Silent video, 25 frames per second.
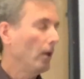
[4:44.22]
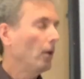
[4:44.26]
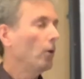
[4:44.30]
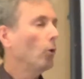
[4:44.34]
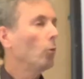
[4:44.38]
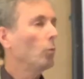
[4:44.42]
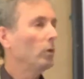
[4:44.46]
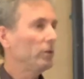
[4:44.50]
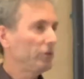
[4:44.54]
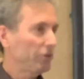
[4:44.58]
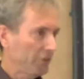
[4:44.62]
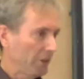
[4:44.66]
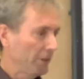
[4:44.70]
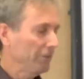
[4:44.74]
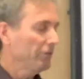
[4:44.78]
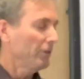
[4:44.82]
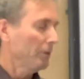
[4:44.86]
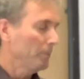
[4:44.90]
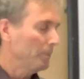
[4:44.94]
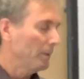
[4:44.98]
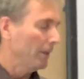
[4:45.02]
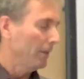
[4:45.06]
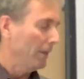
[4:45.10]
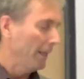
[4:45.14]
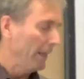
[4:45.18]
which since the
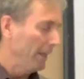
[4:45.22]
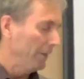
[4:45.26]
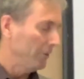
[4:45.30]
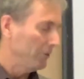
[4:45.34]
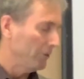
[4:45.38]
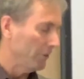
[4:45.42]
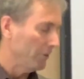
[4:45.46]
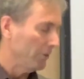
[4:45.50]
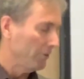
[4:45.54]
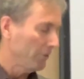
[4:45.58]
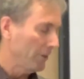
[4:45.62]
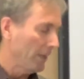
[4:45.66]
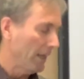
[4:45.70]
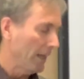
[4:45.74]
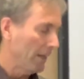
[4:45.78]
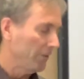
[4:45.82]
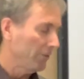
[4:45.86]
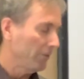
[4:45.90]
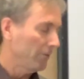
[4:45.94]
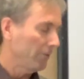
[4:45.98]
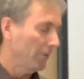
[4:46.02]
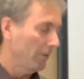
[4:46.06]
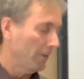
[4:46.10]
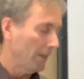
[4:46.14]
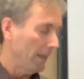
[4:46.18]
Middle Ages
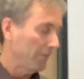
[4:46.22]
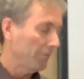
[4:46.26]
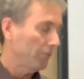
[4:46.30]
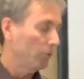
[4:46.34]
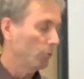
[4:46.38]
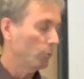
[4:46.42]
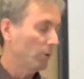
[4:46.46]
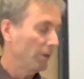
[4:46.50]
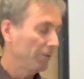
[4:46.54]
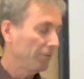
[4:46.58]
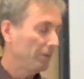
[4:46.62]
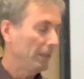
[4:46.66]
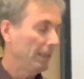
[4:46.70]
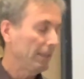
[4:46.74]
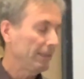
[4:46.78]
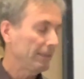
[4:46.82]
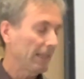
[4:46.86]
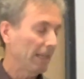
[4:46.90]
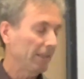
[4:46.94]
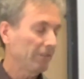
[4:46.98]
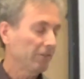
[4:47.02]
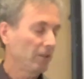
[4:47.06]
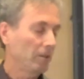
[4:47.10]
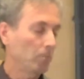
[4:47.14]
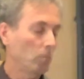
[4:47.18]
has left riveting
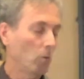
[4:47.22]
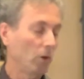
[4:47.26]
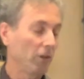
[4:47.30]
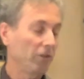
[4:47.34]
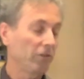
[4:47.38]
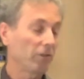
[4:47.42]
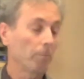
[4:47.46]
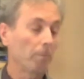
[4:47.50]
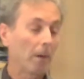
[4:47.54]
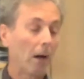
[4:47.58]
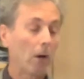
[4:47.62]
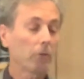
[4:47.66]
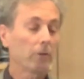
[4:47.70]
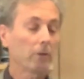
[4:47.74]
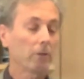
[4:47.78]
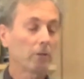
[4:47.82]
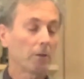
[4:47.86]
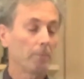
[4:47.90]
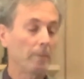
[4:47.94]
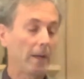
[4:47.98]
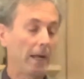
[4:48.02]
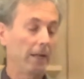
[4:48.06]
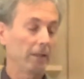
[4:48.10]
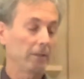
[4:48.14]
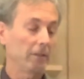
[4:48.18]
testimonies about the
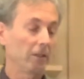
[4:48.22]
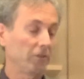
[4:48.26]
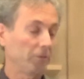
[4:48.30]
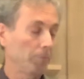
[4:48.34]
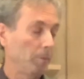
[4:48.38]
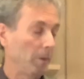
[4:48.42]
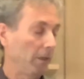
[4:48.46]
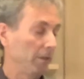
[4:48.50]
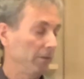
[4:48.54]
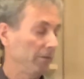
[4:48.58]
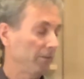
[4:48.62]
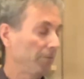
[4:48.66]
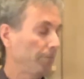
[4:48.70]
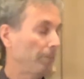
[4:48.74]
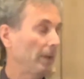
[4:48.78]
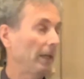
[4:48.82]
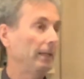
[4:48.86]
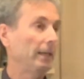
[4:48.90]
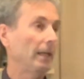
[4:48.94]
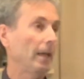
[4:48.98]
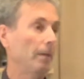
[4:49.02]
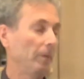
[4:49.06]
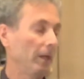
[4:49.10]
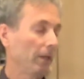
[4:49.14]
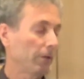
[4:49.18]
traumatic experience of
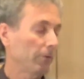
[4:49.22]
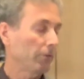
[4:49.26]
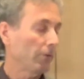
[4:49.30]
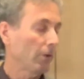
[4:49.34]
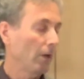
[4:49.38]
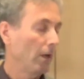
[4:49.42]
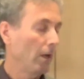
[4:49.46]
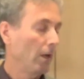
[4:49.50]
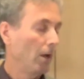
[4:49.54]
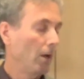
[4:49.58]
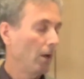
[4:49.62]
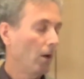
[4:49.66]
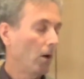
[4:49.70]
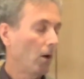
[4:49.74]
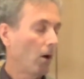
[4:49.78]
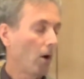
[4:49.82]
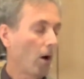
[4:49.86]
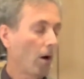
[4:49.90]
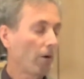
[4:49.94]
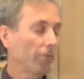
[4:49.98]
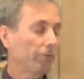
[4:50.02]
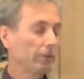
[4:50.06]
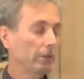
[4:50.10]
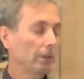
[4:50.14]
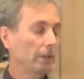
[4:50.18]
pandemics,
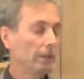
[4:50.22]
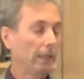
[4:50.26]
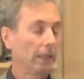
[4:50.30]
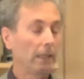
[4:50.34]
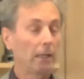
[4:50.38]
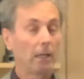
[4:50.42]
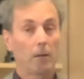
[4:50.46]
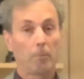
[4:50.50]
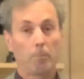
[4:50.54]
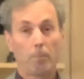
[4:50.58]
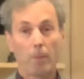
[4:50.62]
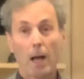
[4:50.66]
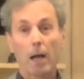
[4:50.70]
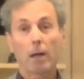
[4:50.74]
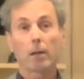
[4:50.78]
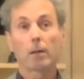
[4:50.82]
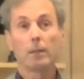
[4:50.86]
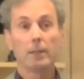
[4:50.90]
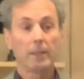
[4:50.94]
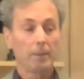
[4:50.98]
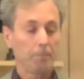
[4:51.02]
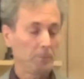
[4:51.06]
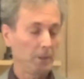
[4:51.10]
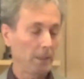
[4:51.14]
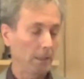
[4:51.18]
often in an
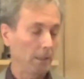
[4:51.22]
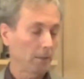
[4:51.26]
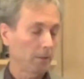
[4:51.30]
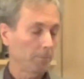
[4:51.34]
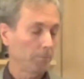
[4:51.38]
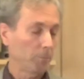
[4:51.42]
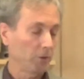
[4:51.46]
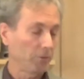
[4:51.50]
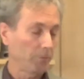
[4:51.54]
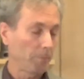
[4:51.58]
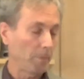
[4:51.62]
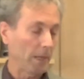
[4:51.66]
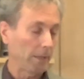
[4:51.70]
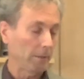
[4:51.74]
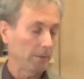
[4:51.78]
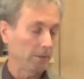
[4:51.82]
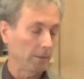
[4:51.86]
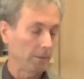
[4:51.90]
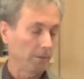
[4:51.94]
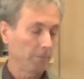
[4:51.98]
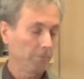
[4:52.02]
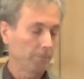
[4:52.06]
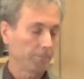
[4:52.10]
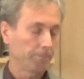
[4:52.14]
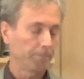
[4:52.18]
apocalyptic perspective.
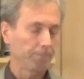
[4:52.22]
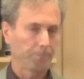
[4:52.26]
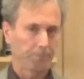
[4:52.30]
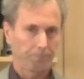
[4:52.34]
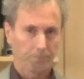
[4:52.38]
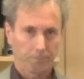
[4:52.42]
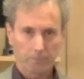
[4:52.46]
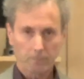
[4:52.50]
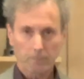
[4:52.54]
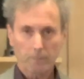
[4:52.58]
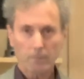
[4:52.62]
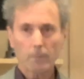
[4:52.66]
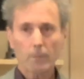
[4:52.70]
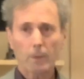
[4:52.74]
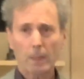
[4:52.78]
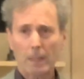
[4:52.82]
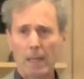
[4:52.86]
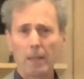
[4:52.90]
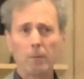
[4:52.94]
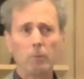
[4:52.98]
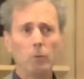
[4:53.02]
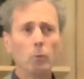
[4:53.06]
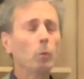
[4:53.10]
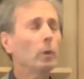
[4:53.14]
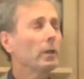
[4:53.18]

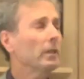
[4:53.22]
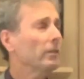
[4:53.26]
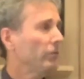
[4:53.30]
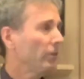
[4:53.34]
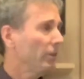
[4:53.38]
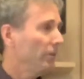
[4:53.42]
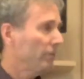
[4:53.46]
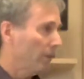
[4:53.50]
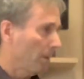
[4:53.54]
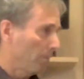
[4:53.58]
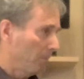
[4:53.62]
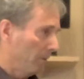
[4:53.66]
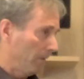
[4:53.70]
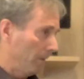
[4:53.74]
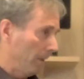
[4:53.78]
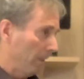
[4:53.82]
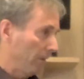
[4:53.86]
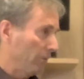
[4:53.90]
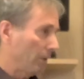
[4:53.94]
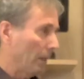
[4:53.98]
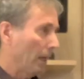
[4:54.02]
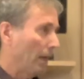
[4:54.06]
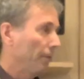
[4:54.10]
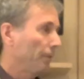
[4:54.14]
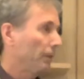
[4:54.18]
And we can see some of these
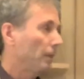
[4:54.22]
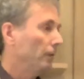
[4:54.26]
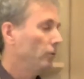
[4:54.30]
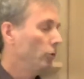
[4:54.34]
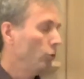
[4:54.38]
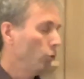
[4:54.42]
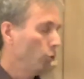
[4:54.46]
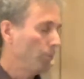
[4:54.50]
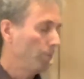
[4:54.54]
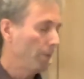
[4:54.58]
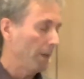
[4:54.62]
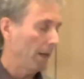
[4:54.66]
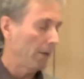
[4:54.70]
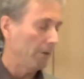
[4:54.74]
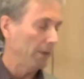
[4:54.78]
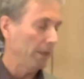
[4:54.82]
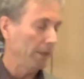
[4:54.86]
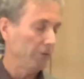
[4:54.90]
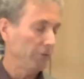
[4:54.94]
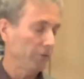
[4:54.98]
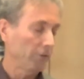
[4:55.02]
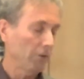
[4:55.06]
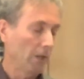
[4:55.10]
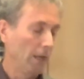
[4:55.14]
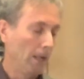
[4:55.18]
on the
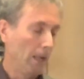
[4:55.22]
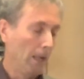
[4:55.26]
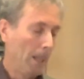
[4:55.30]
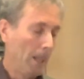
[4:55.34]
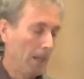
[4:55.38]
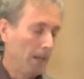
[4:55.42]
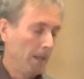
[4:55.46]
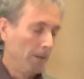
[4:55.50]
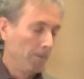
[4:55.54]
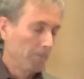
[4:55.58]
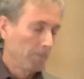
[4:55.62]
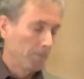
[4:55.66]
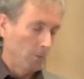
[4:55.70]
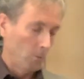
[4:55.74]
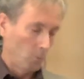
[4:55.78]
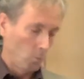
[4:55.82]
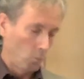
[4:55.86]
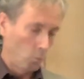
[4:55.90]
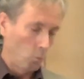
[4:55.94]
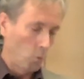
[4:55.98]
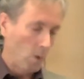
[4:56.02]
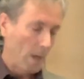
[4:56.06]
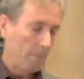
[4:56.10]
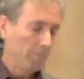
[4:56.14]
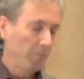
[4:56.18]
Newberry's
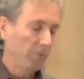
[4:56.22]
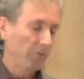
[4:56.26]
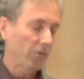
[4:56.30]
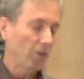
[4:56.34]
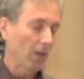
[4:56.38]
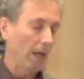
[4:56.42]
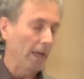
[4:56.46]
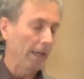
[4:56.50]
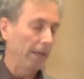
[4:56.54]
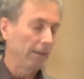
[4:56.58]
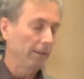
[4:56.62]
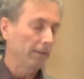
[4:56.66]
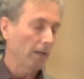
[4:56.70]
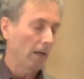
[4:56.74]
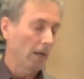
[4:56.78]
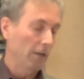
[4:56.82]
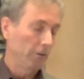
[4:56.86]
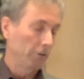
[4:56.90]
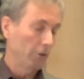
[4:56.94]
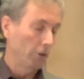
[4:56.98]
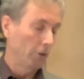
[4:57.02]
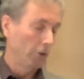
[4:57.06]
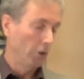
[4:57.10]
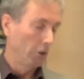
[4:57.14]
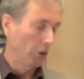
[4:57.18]
website
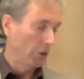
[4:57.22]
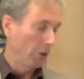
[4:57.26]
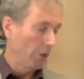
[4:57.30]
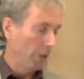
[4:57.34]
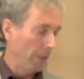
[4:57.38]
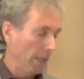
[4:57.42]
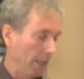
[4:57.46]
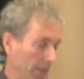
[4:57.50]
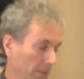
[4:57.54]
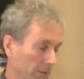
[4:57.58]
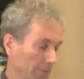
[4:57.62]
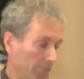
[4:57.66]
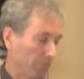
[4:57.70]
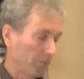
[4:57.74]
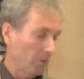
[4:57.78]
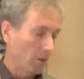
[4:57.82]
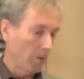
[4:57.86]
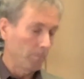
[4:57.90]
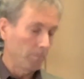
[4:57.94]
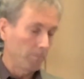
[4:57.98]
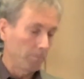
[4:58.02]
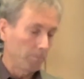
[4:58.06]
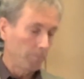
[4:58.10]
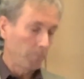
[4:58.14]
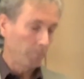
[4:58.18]
under Learning from
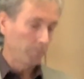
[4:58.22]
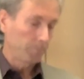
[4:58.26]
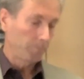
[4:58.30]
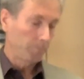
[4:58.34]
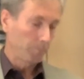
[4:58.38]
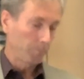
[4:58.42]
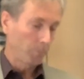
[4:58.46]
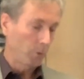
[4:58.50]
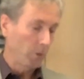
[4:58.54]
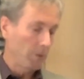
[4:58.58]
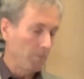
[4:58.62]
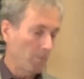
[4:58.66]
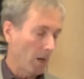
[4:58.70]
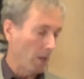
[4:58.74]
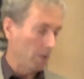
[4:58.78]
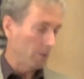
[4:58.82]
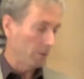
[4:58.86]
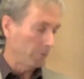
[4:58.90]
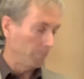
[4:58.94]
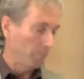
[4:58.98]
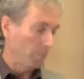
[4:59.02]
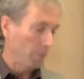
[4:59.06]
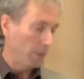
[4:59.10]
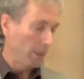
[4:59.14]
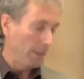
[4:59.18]

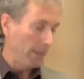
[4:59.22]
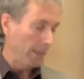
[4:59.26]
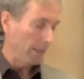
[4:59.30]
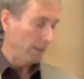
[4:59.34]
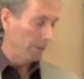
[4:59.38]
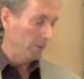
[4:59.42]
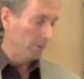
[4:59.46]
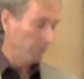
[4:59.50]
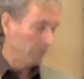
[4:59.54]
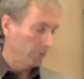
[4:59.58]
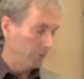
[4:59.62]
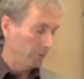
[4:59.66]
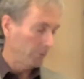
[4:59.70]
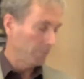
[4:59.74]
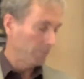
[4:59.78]
Pre-Modern Plagues.